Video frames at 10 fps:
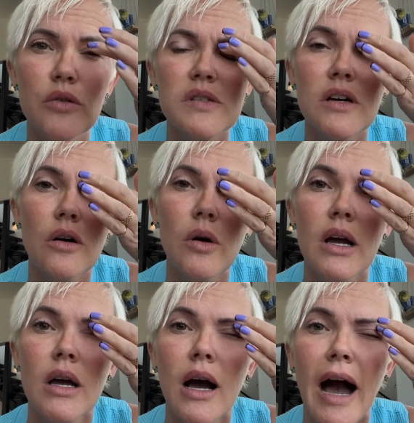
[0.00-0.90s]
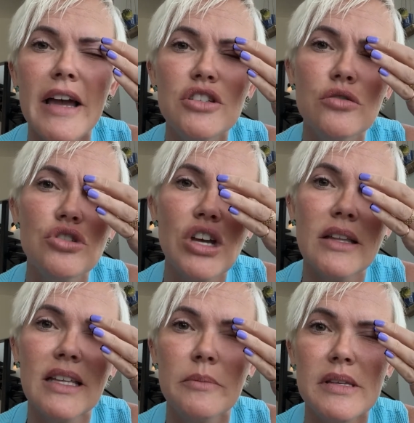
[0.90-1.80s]
So I do
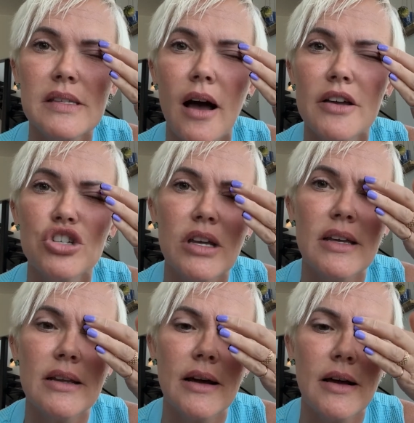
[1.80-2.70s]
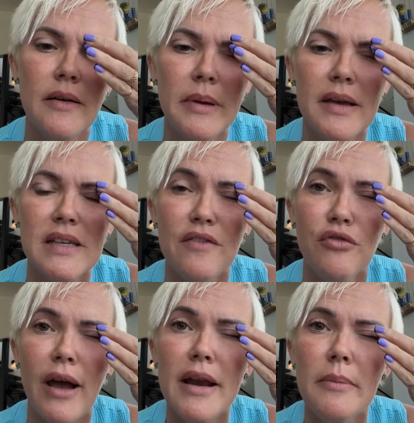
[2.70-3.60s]
gently massage it because I've
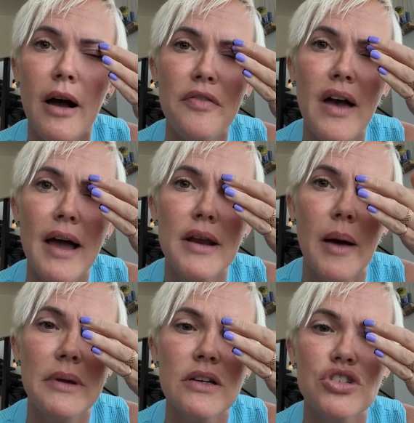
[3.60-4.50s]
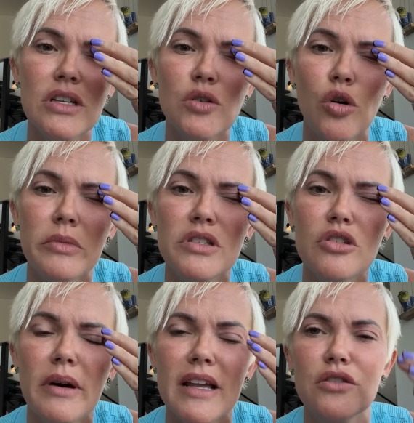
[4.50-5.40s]
read about that, not because she told me to,
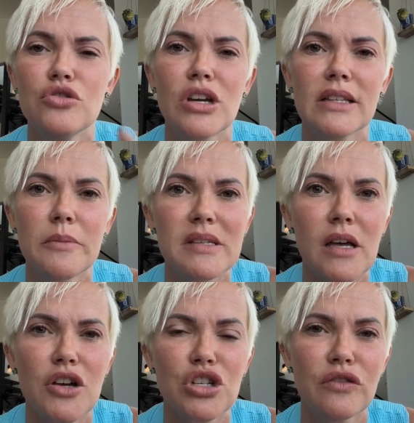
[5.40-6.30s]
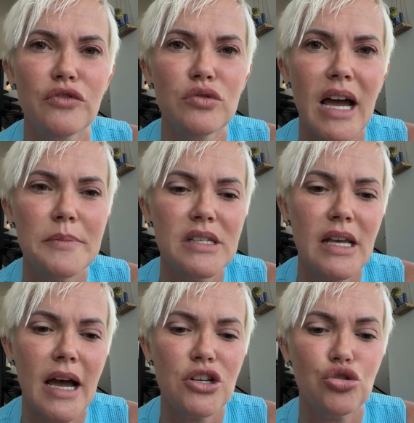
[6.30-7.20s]
but I do gently massage it a few times a
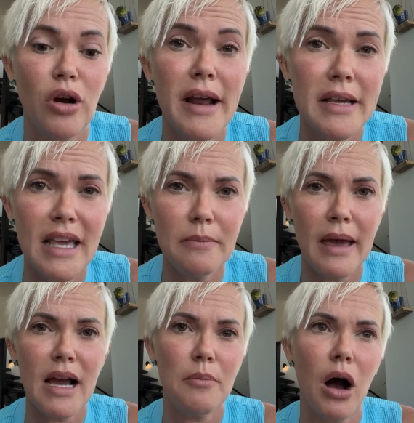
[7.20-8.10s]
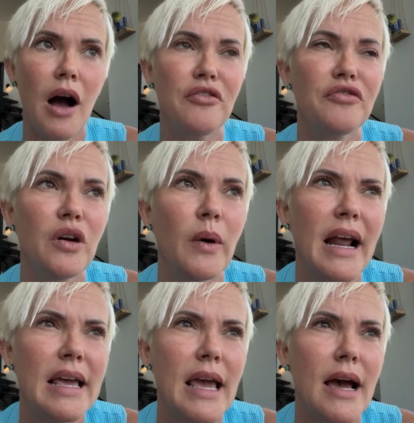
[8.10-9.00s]
day. I try to keep makeup off of it when
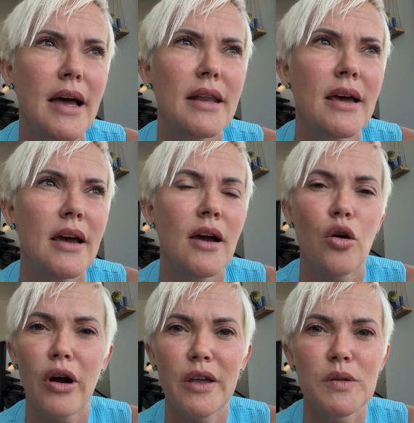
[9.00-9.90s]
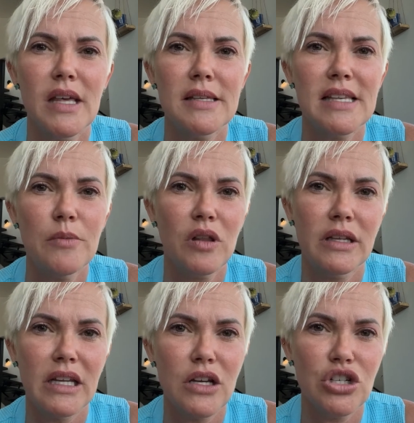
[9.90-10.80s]
I can, or I use that same
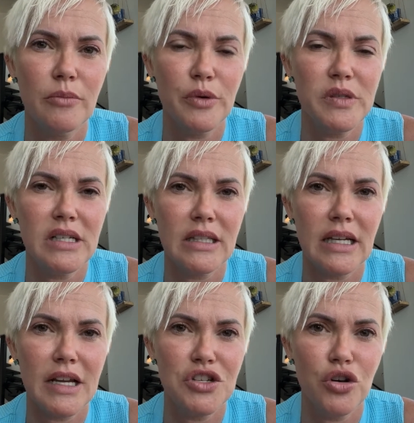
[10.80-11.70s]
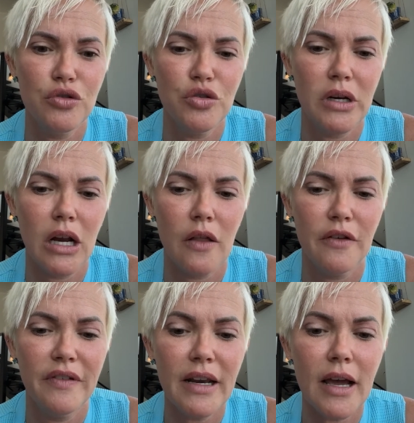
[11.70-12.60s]
Clinique jumbo stick that I showed you in another
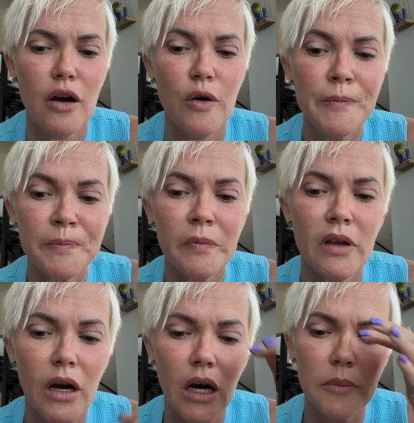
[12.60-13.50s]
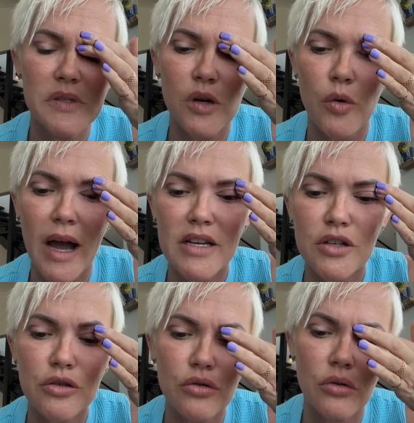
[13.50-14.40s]
video. So I
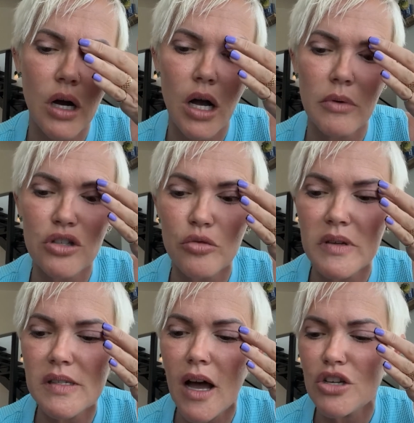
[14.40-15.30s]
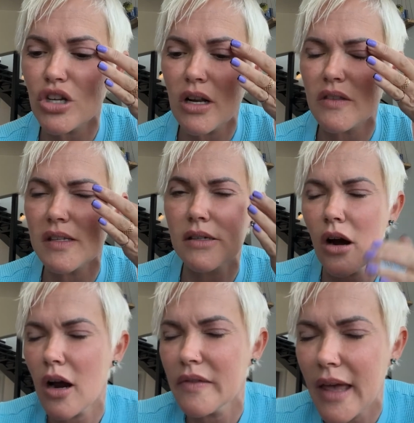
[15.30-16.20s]
do massage it. The
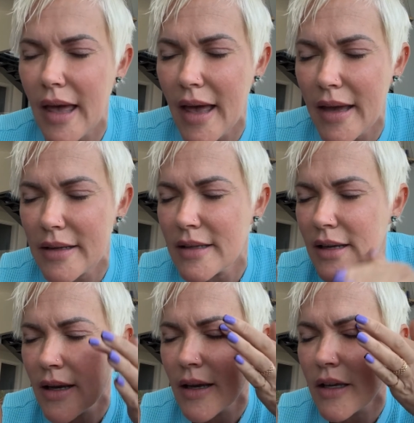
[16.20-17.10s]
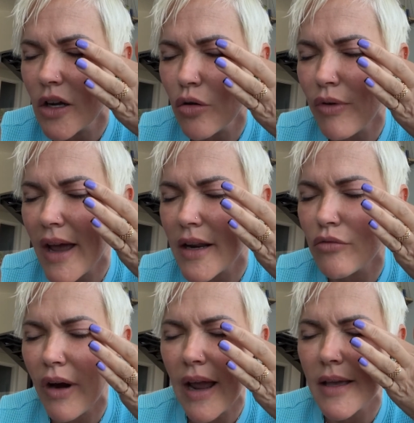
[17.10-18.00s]
scar on the end, red and
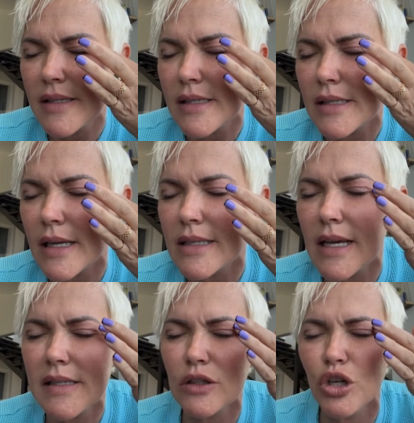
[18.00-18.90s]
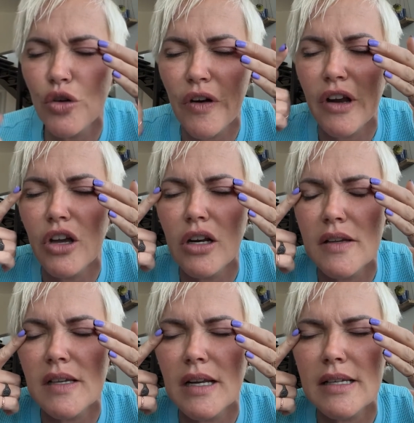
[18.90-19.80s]
raised, it doesn't look very good
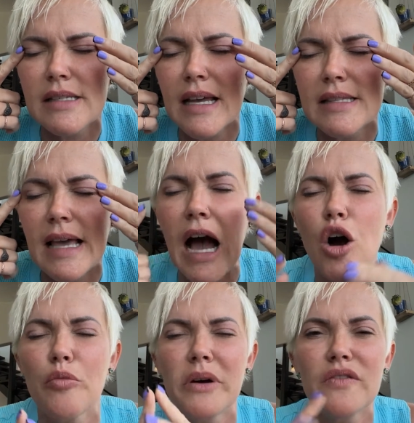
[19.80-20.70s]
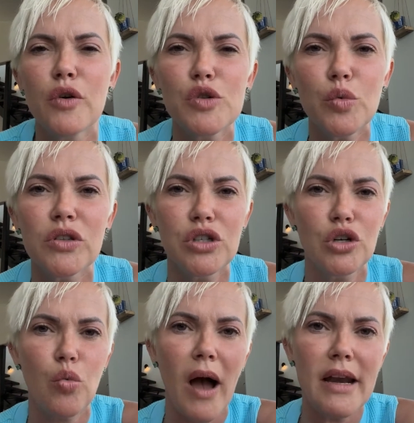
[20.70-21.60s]
because it extends out, but those will
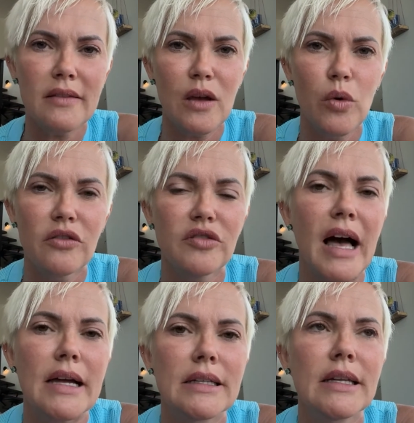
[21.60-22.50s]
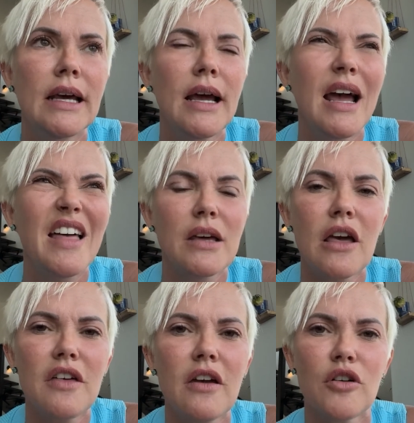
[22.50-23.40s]
turn white and they will flatten. And then I
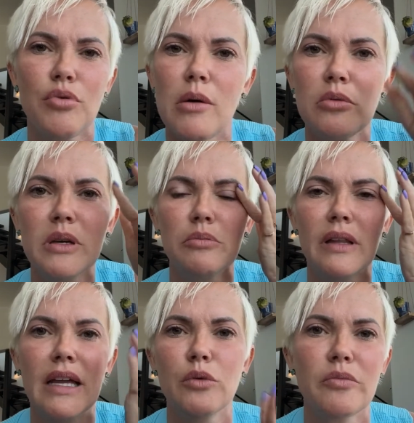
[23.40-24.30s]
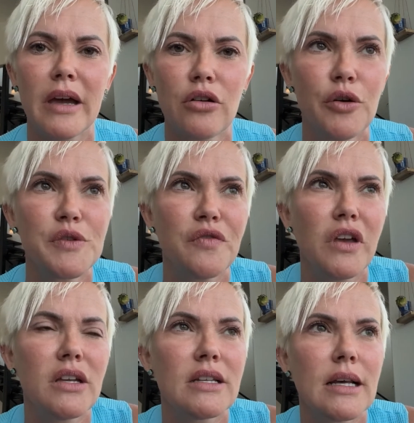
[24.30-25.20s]
think they'll probably blend with my crow's feet.